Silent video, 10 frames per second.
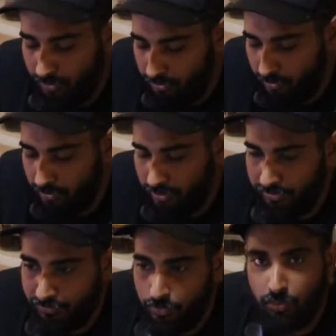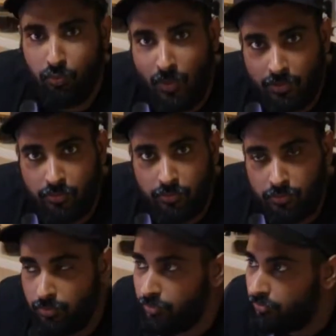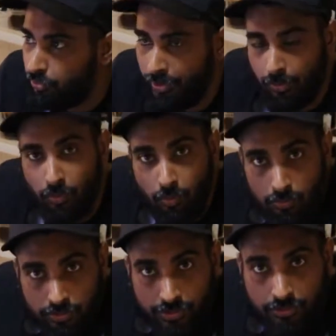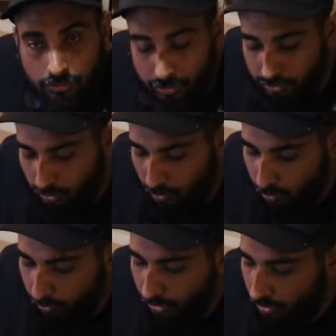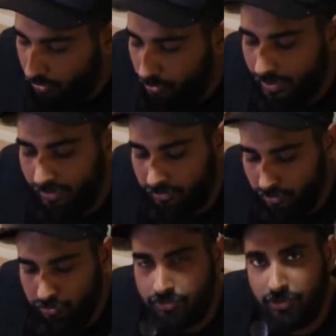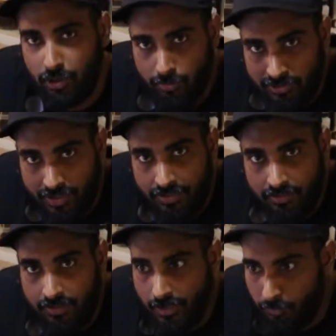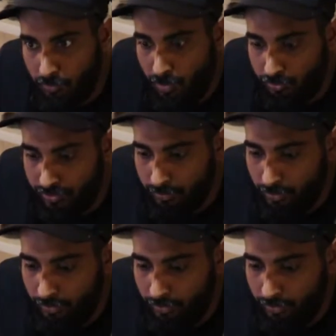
So if you don't want to drill holes into your home, you can use the double-sided tape to mount them